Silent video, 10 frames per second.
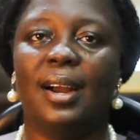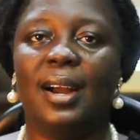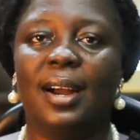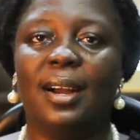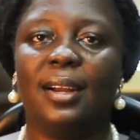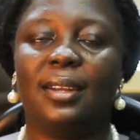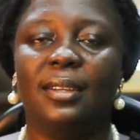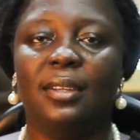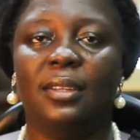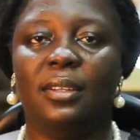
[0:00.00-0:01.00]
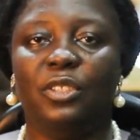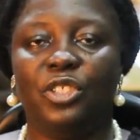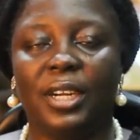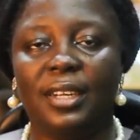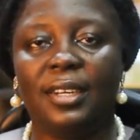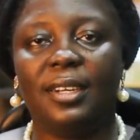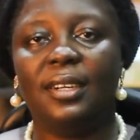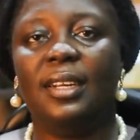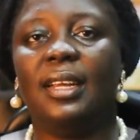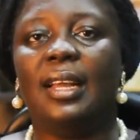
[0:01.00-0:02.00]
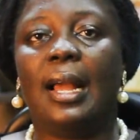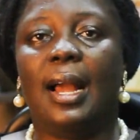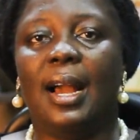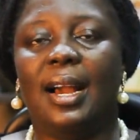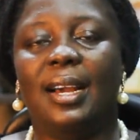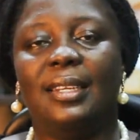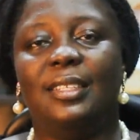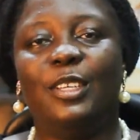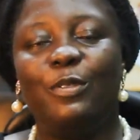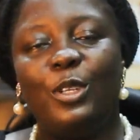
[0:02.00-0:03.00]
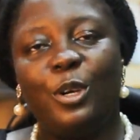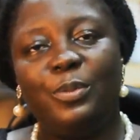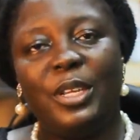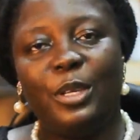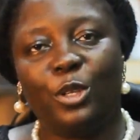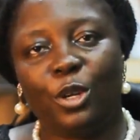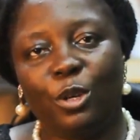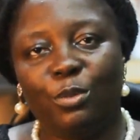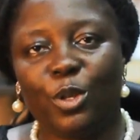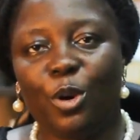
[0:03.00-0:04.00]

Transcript: our channel and giving us a thumbs